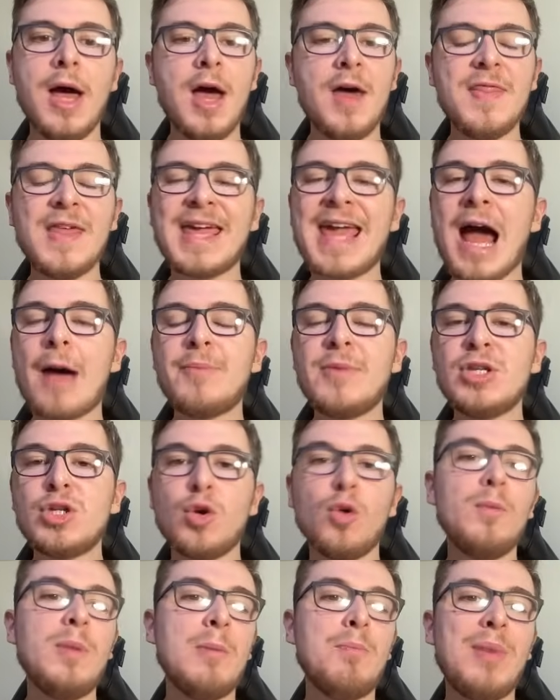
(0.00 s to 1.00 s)
The captaincy
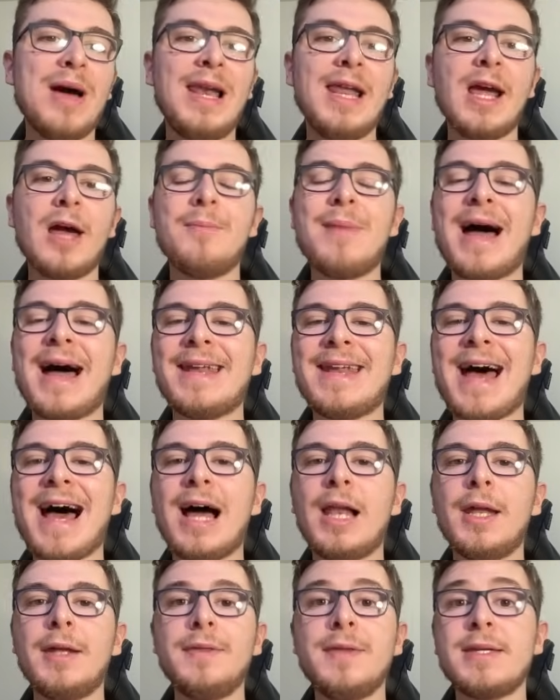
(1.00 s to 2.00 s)
will be Bellingham and
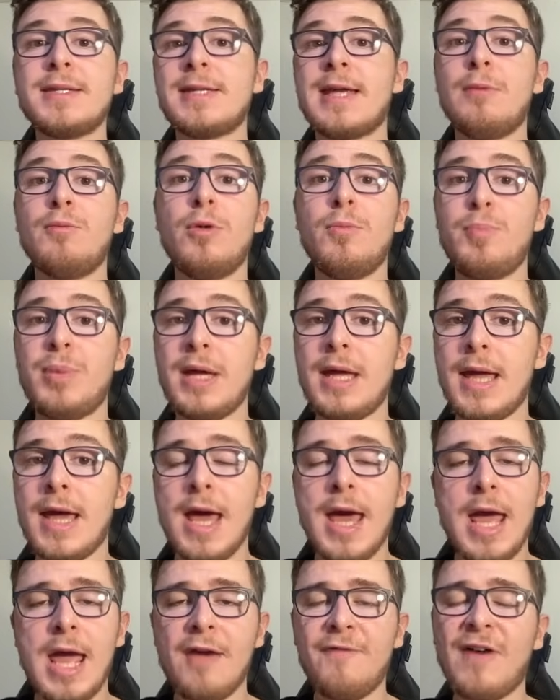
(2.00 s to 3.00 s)
Haaland. The same would be
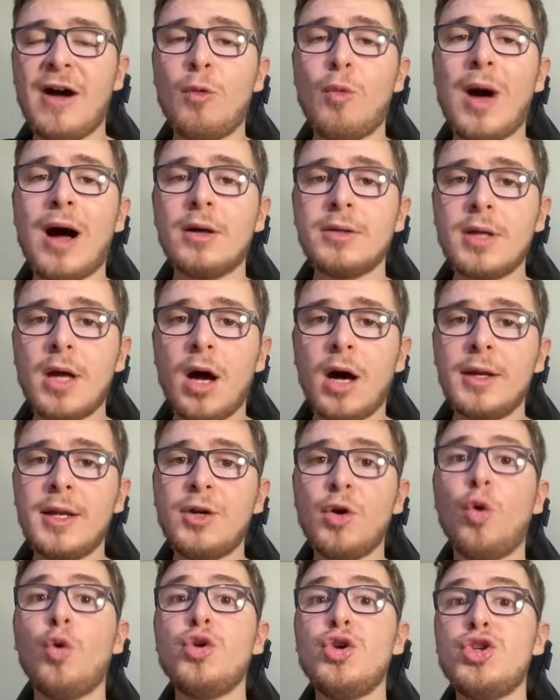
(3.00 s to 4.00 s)
if I wildcarded
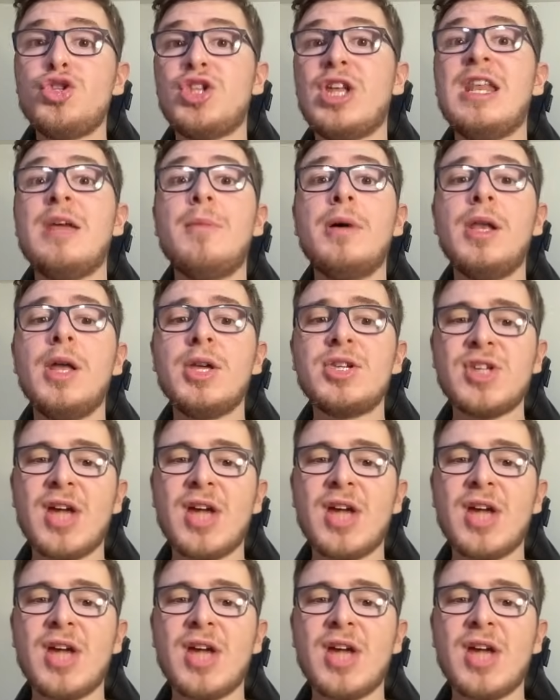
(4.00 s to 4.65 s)
or used the limitless.